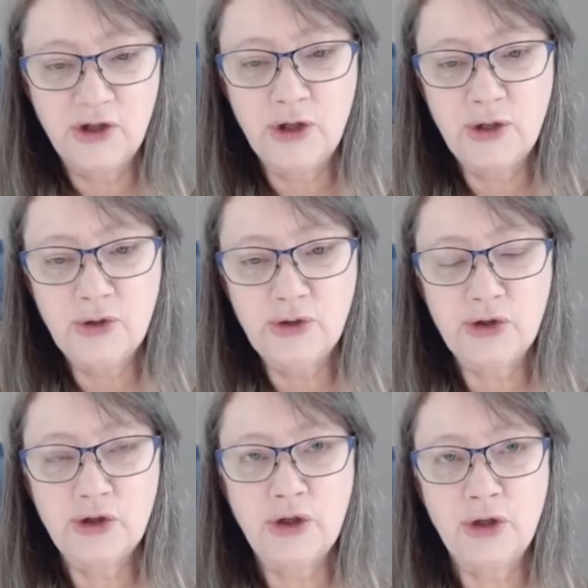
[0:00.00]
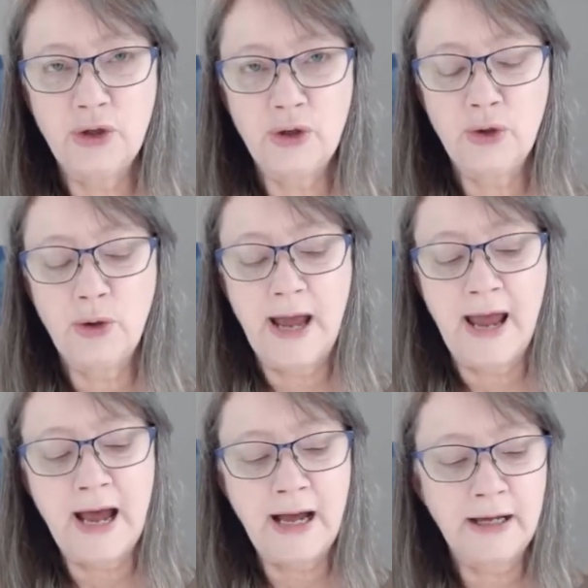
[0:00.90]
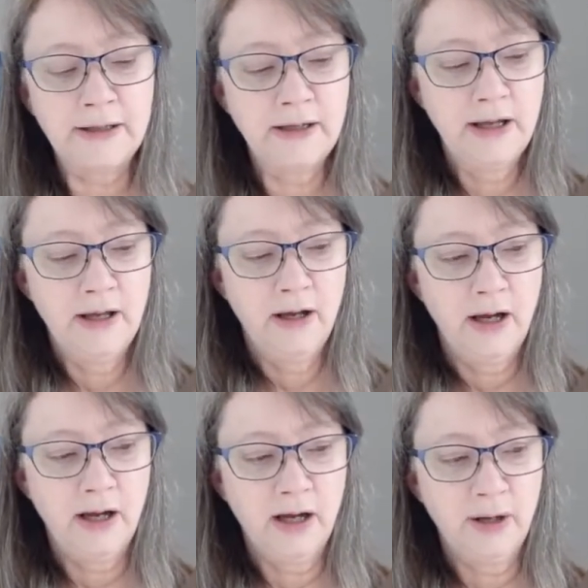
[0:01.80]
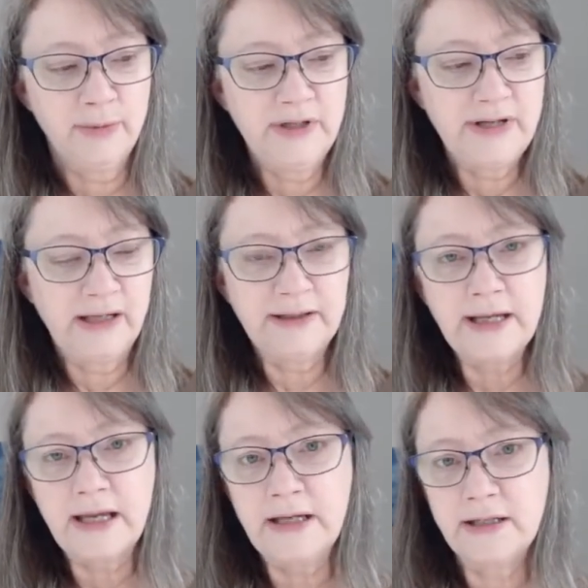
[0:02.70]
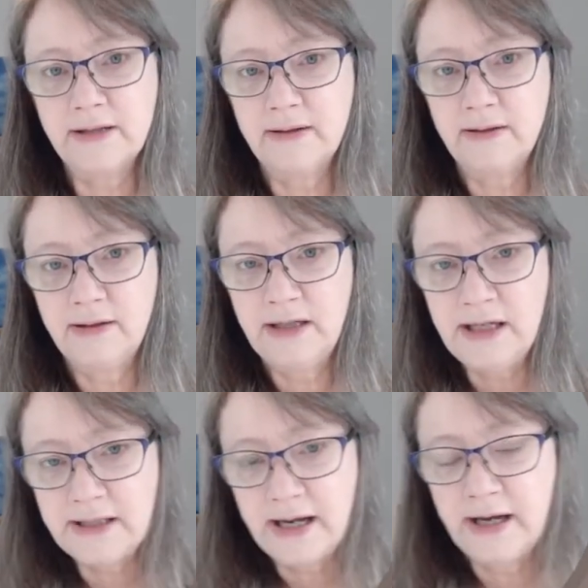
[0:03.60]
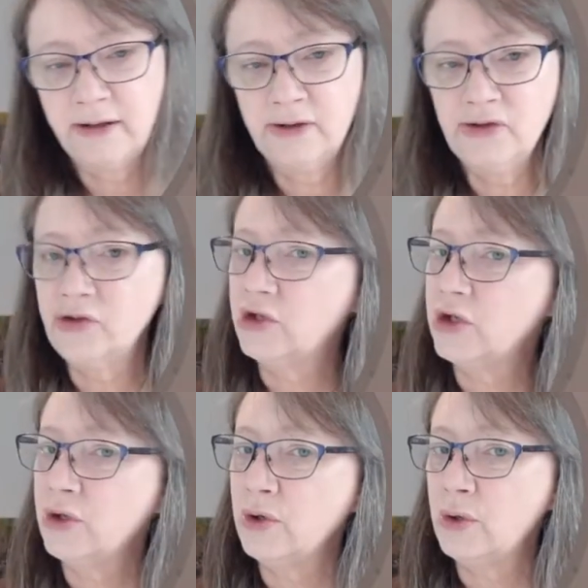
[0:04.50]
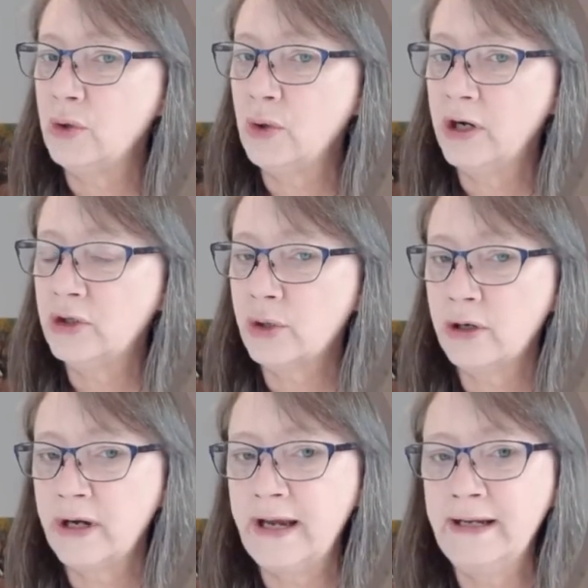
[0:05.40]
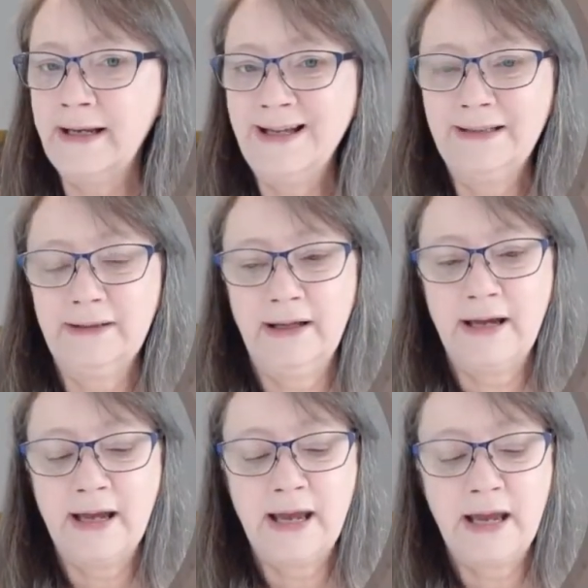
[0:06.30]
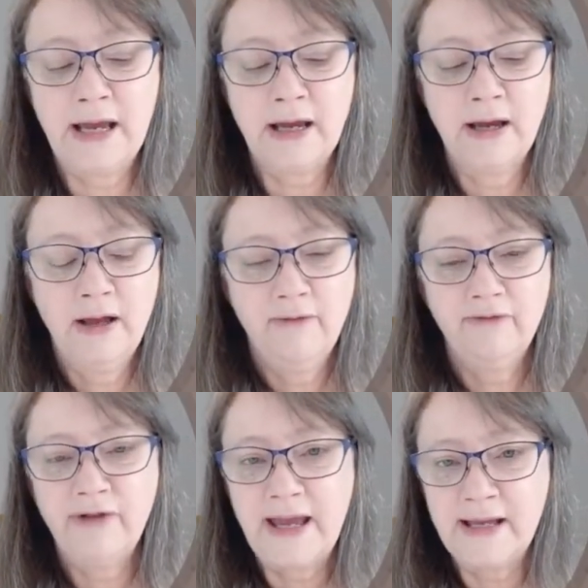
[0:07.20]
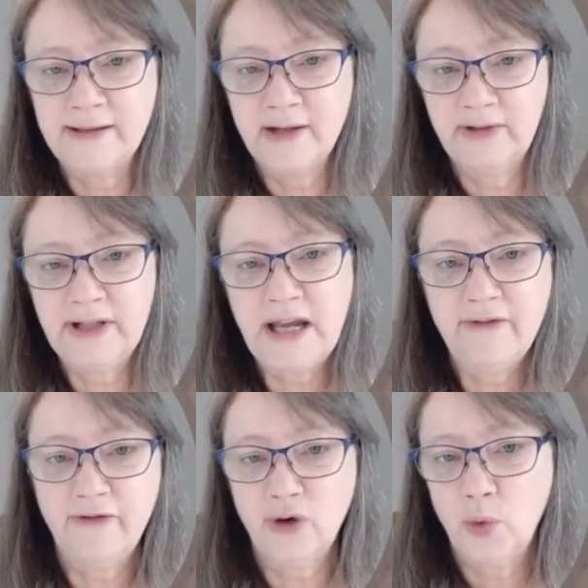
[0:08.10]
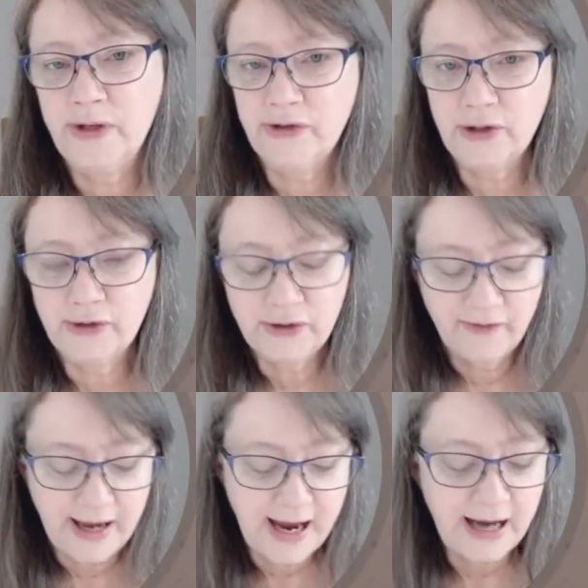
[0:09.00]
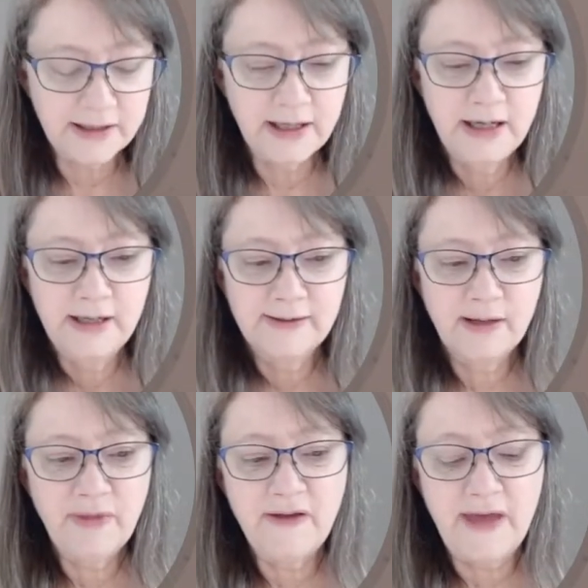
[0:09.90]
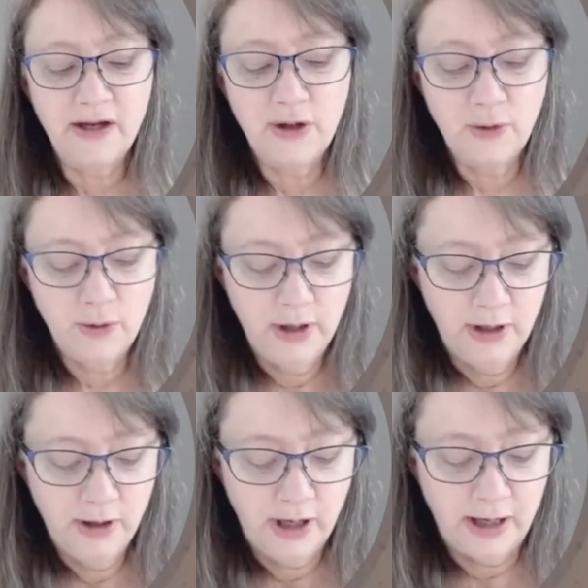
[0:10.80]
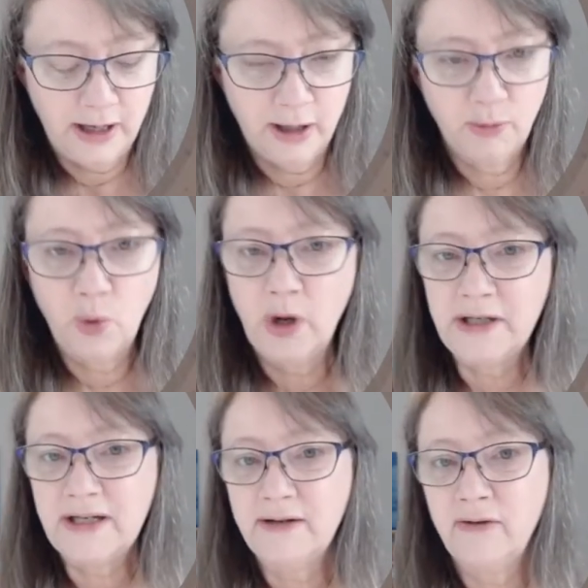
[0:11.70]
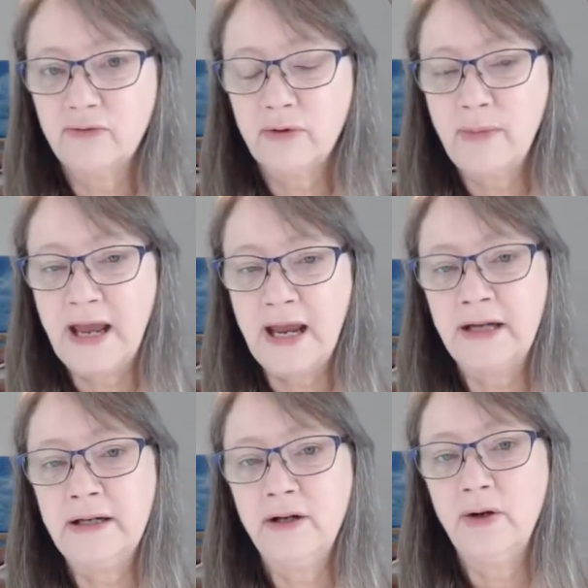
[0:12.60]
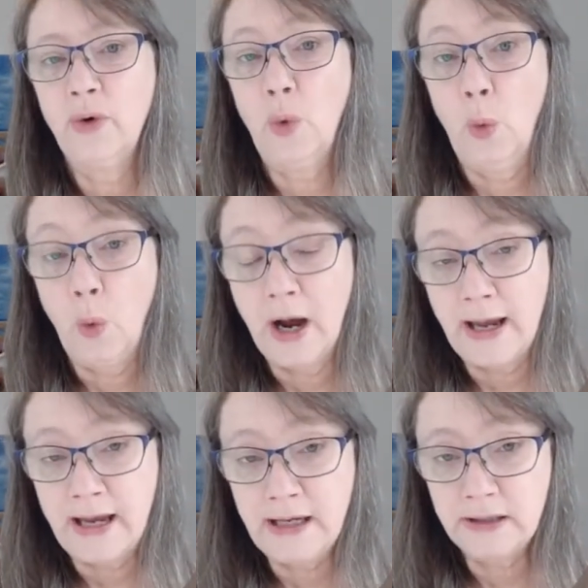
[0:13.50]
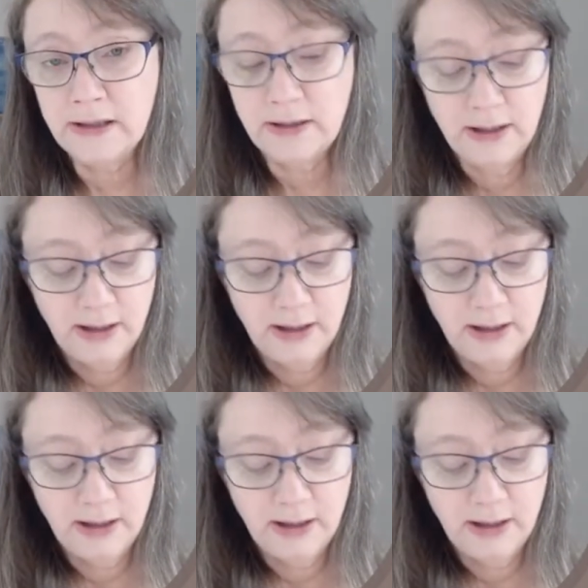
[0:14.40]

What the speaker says: used to add delicate details to a drawing, like veins of a leaf or whiskers of a cat, something that you want to remain white